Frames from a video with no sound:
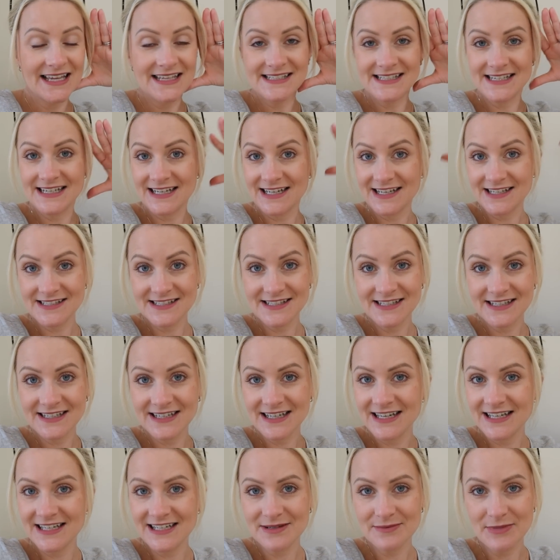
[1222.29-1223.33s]
declutter,
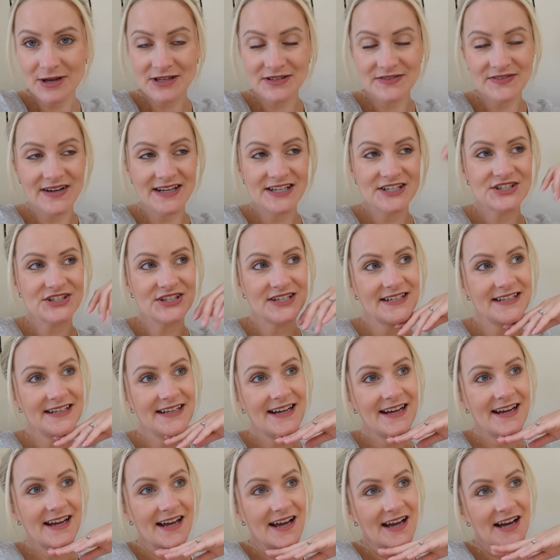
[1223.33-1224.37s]
cleaning motivation.
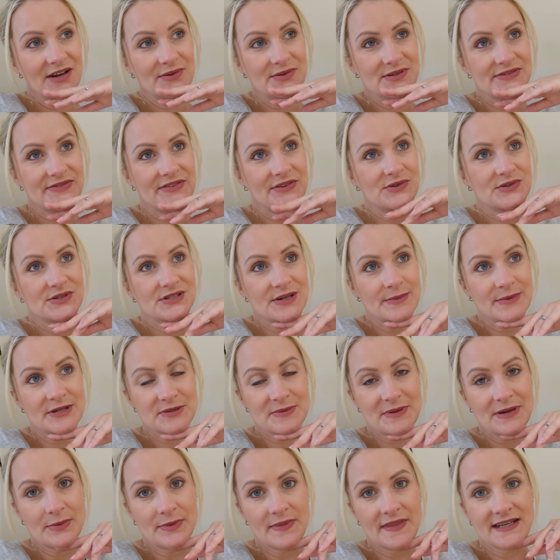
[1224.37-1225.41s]
I always feel so much
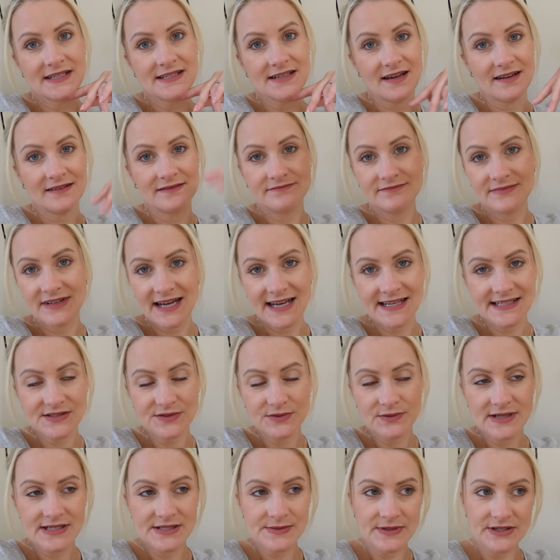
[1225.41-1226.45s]
better when they're done. As
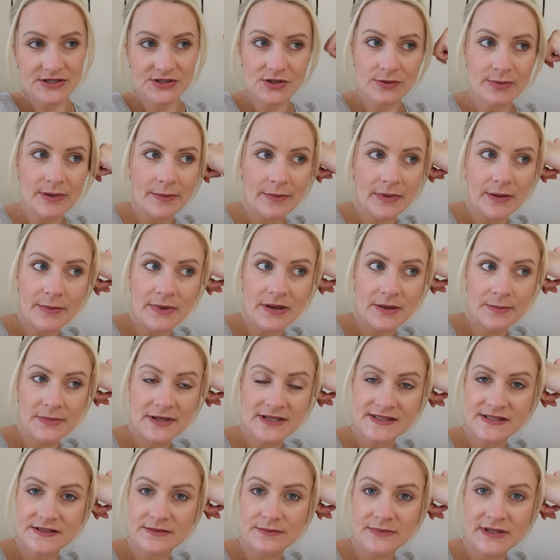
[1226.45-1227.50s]
always, when I talk about my
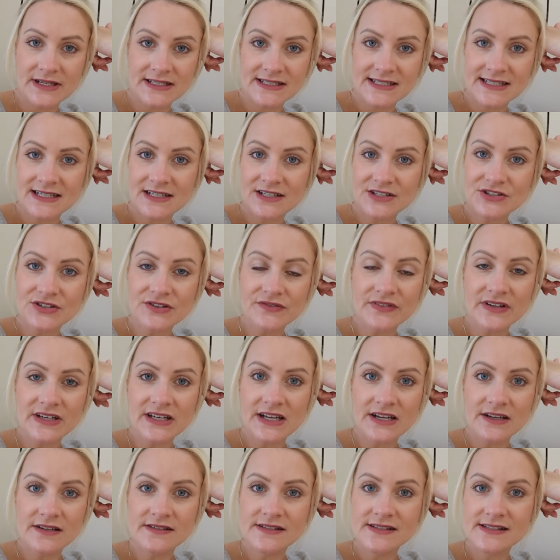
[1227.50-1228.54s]
minimalism and decluttering
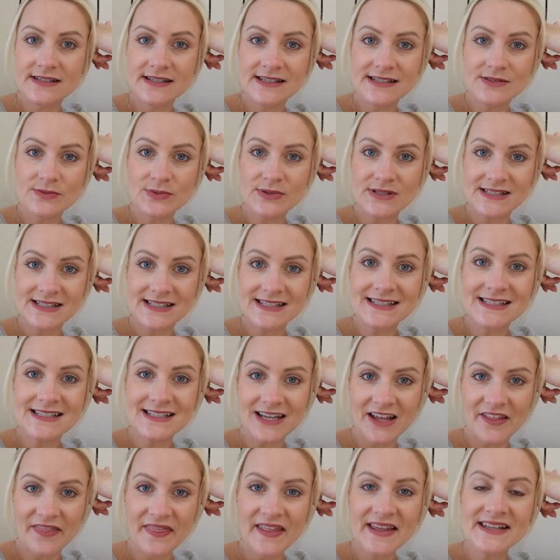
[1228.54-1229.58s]
videos, it's once it's
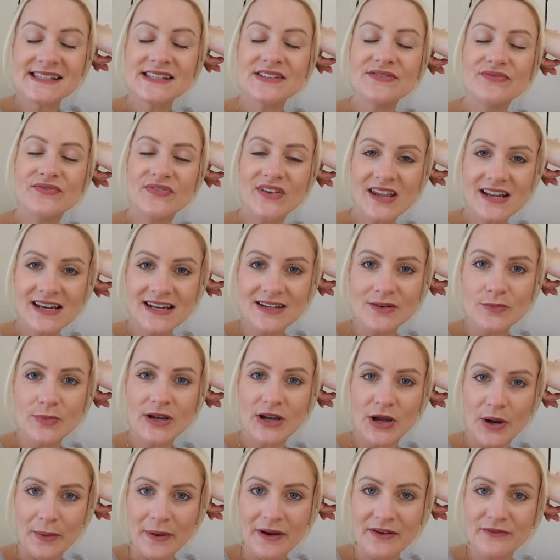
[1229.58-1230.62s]
done. That's the feeling we're
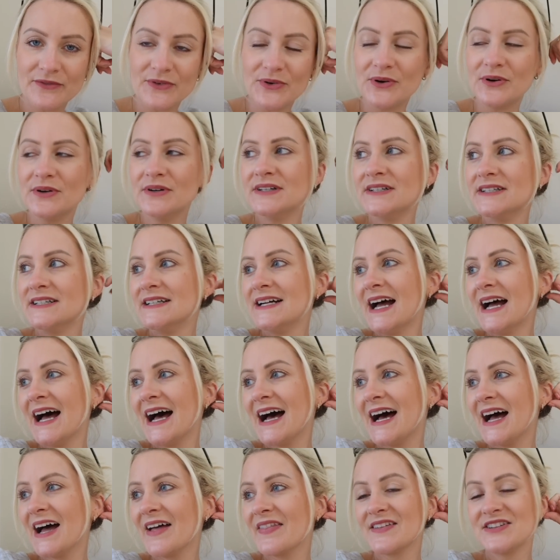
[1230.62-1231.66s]
going for.
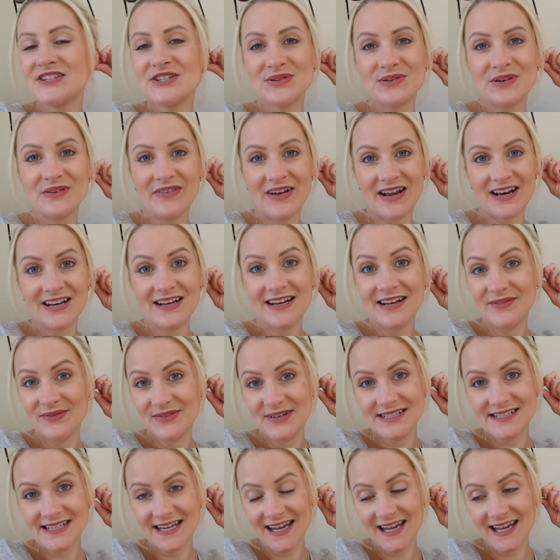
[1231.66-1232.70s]
Uh, the children have had a lovely
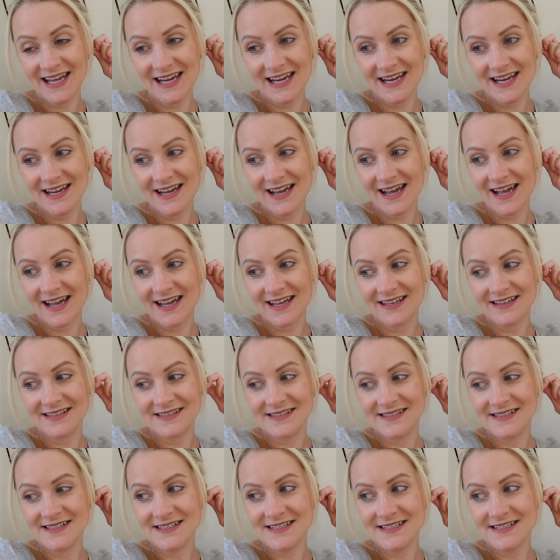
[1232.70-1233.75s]
day,
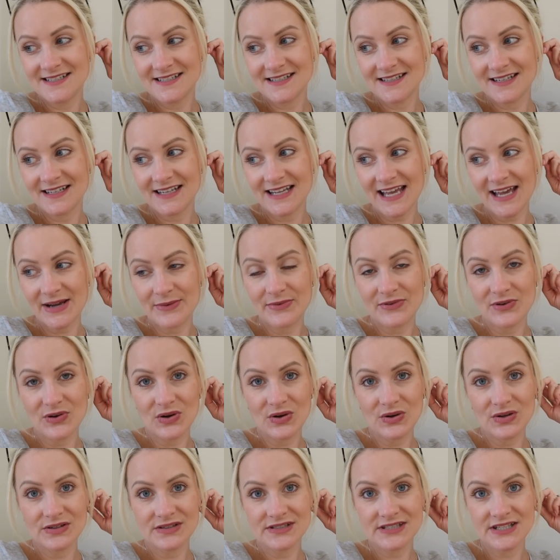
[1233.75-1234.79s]
and yeah, we've
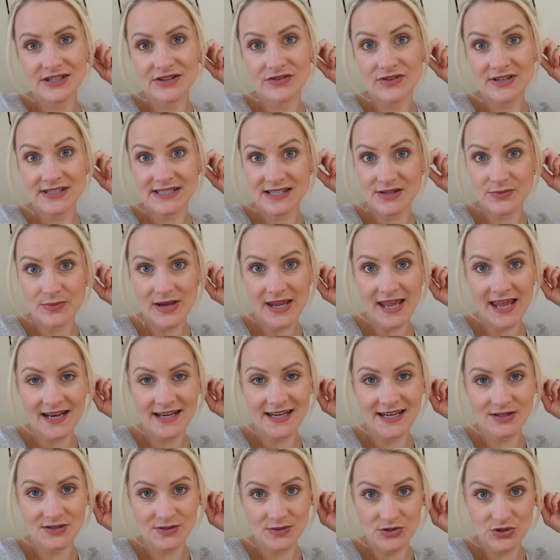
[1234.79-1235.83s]
got the rest of the weekend
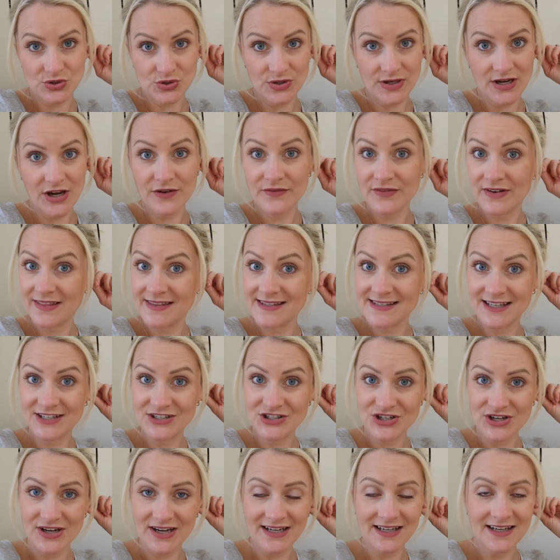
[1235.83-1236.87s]
now to enjoy, hopefully in the
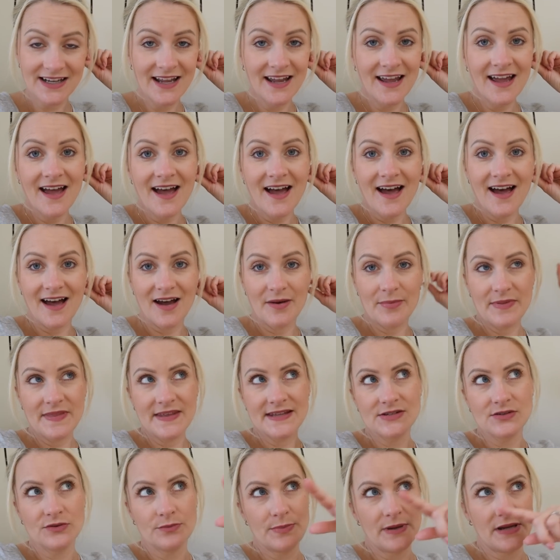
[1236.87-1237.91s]
sunshine. Uh, but
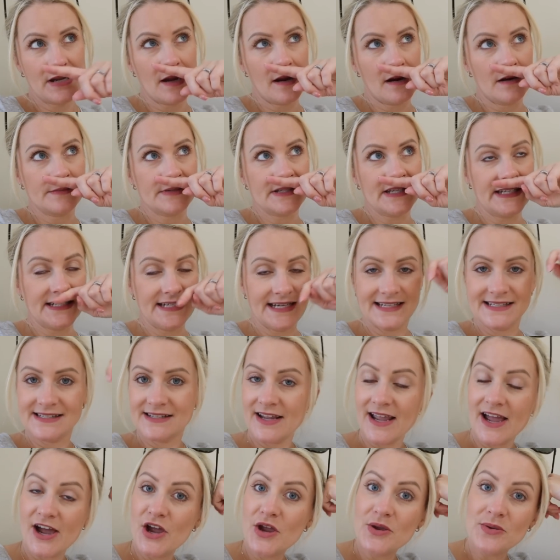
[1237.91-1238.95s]
this will be going up Sunday, so
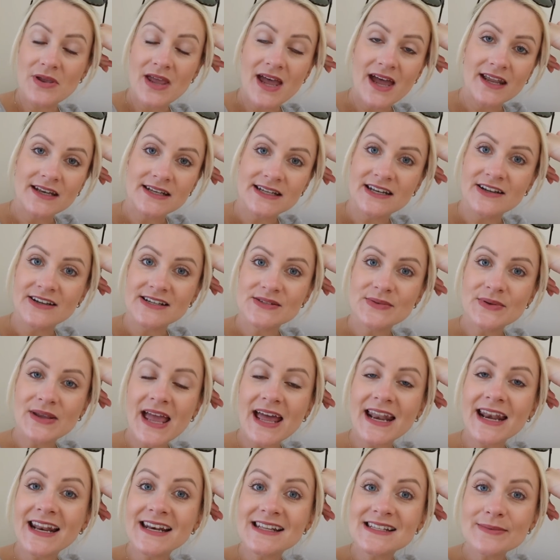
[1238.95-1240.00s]
yeah, I hope you had a nice
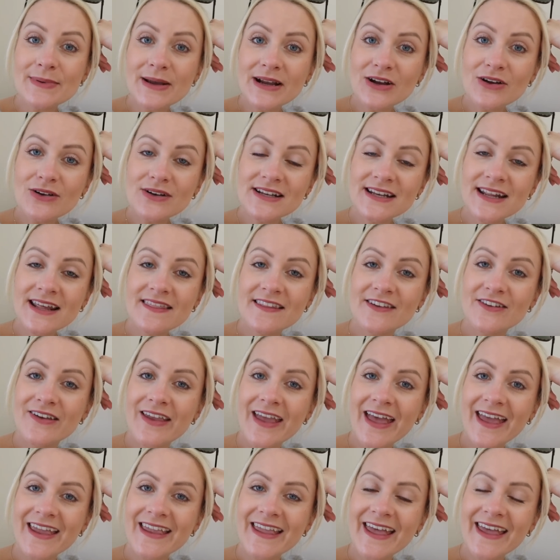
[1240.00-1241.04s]
weekend. And it's a bank holiday in the U
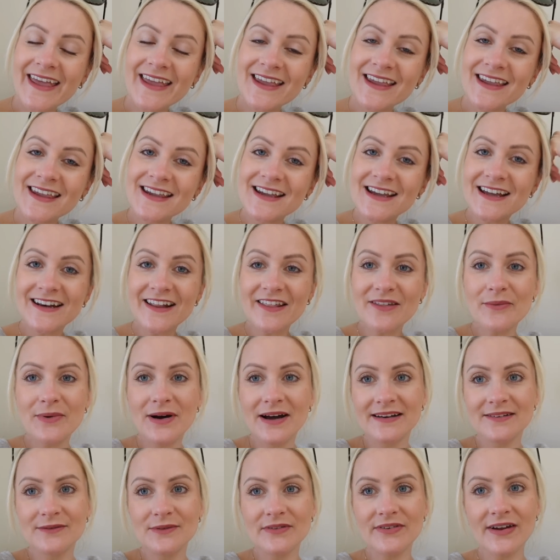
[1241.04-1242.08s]
K, yay! Another
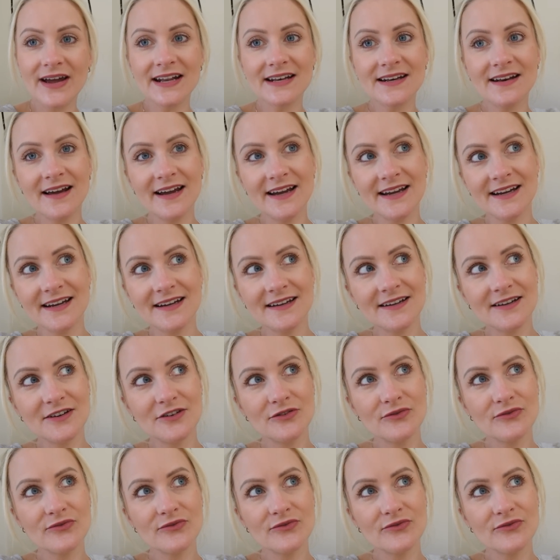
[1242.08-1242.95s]
one. We've had like